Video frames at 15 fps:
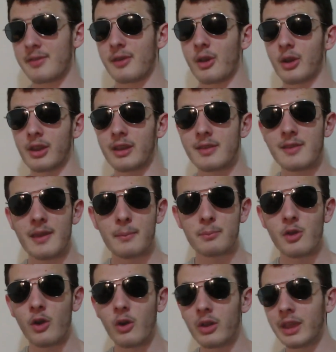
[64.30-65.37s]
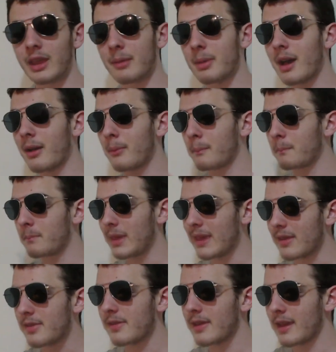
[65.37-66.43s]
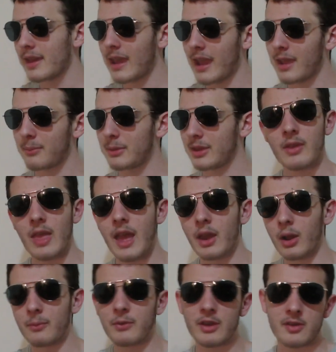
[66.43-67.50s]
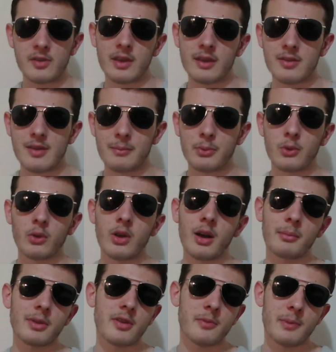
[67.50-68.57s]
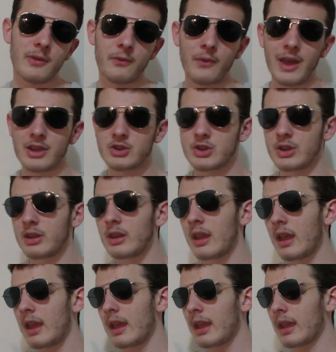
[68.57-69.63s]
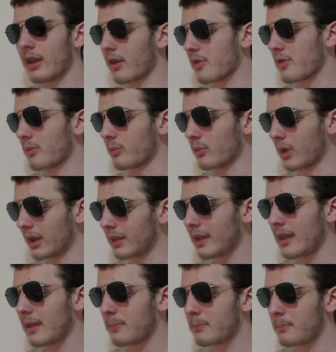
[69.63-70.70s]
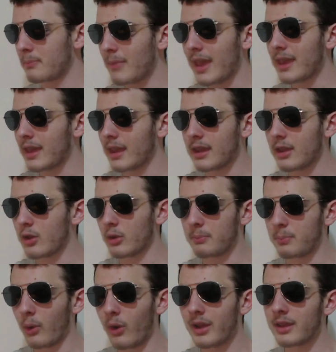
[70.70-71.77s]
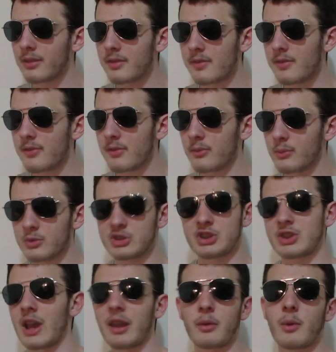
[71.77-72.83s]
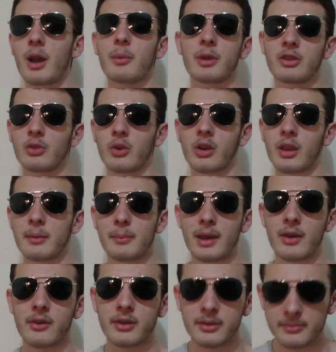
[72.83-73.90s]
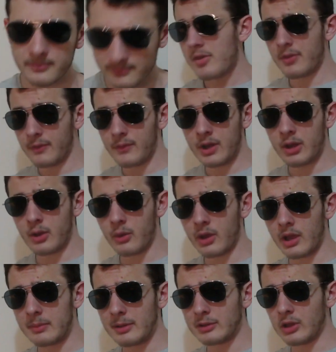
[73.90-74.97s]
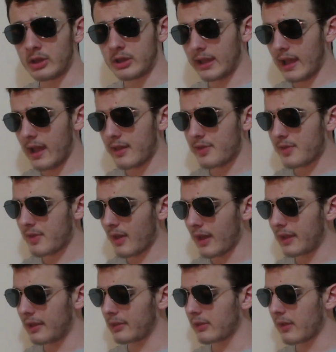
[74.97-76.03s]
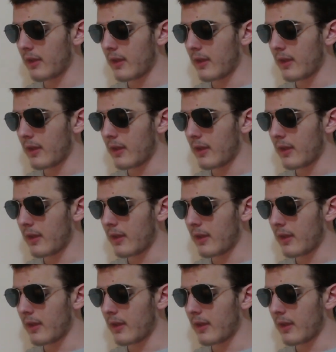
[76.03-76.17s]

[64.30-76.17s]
ago, and it's him talking about PC gaming. And obviously, in typical Harman Smith fashion, he doesn't really make any good points, which is kind of why we're talking about it. So the video we're going to be looking at is titled,